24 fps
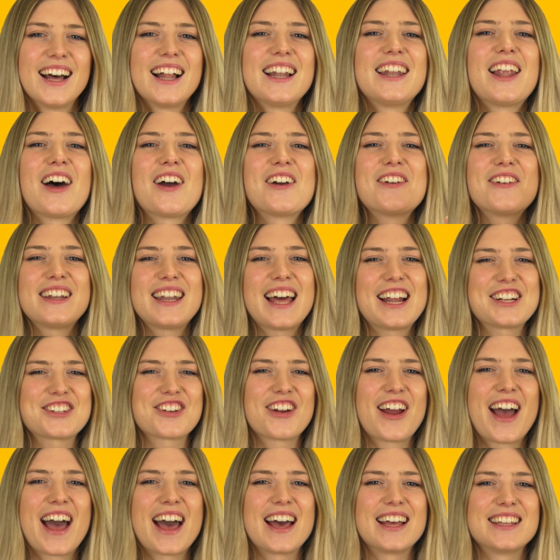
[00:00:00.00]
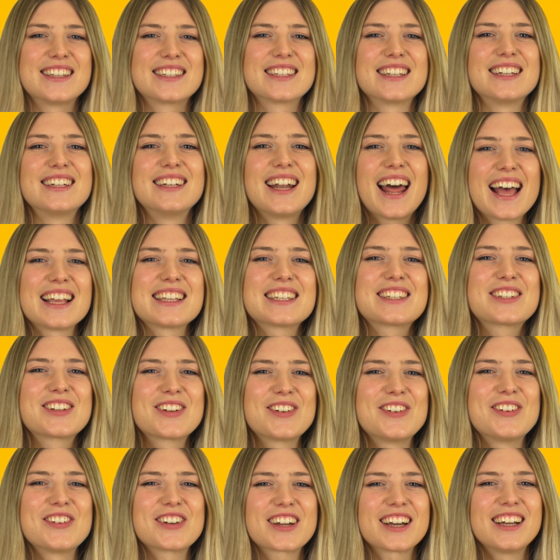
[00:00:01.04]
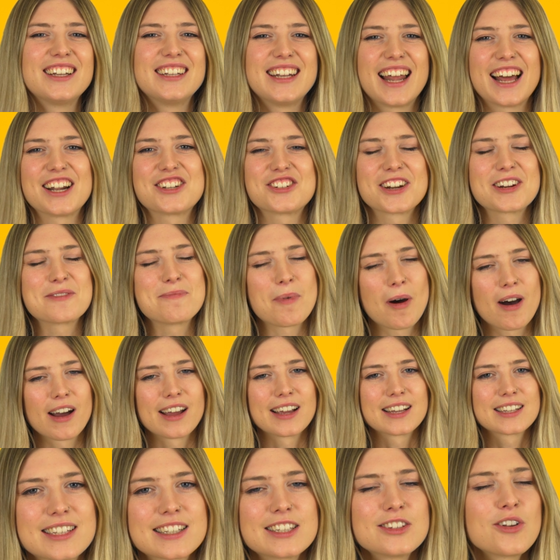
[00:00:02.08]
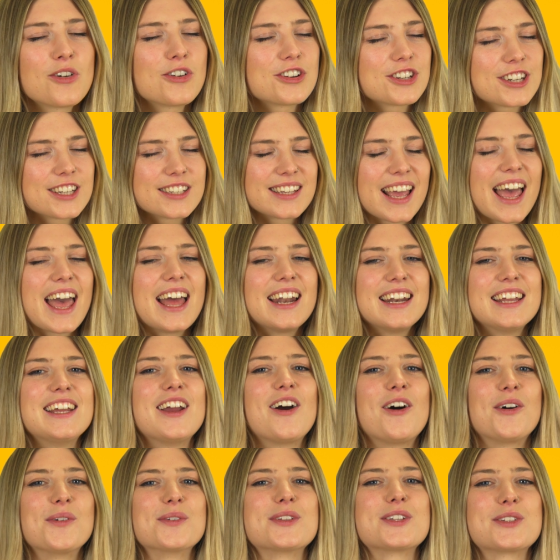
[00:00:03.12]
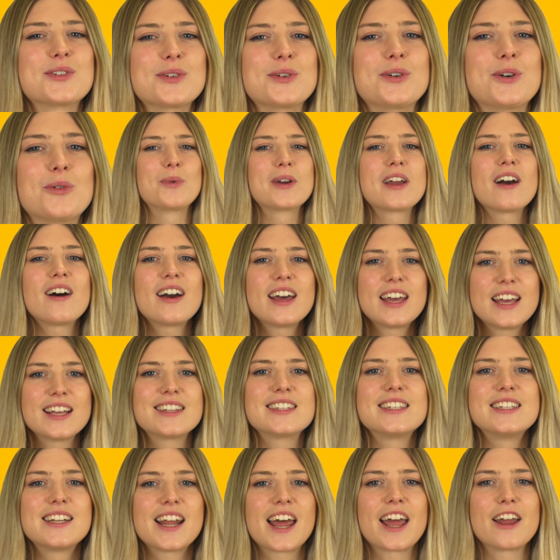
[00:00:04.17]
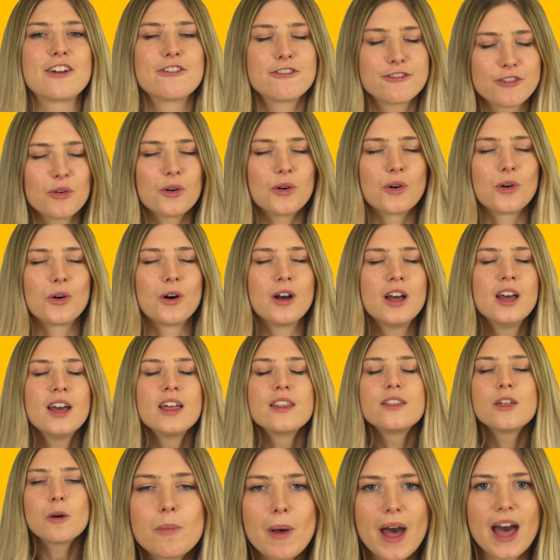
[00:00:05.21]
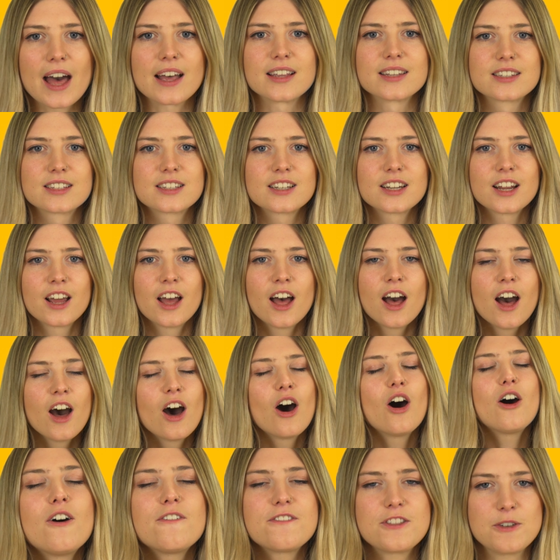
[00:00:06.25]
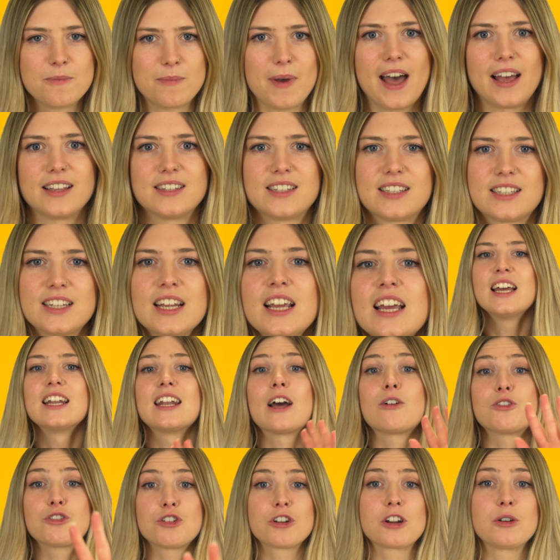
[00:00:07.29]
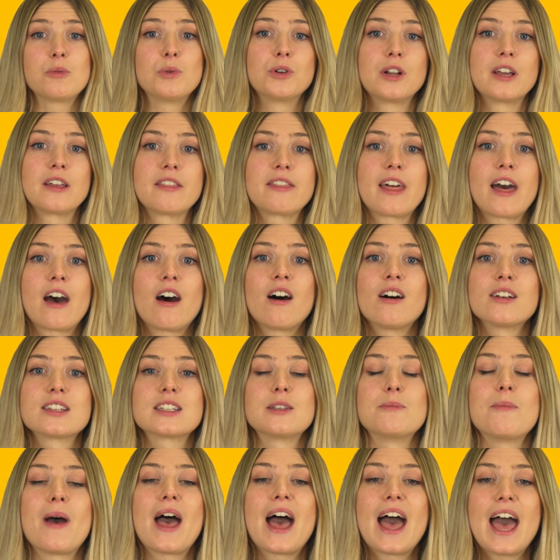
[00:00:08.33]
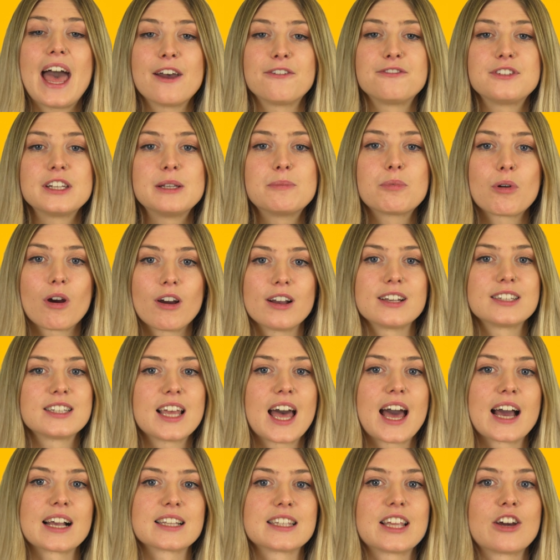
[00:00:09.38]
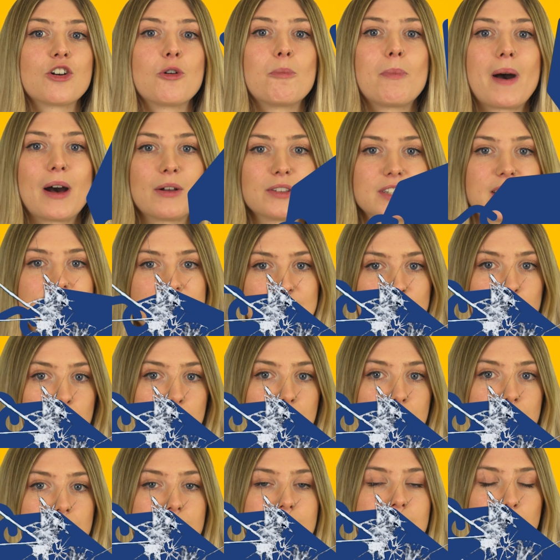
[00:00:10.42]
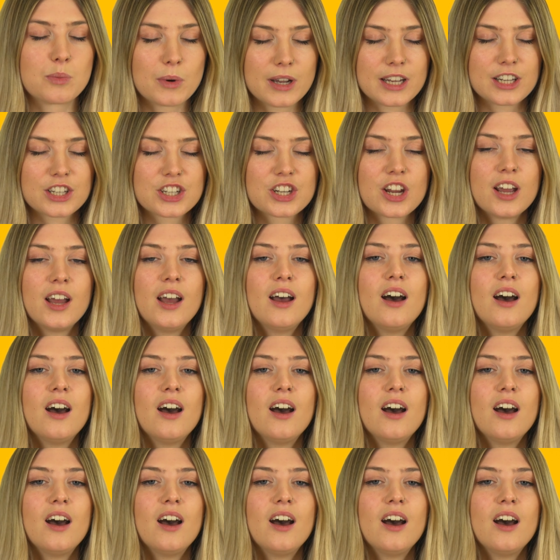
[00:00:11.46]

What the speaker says: Hello Electroheads, let's talk electric bikes. Not just any old sort, we are here today for the best of the best. Now trigger warning, there are some hefty price tags that are about to hit your screens, which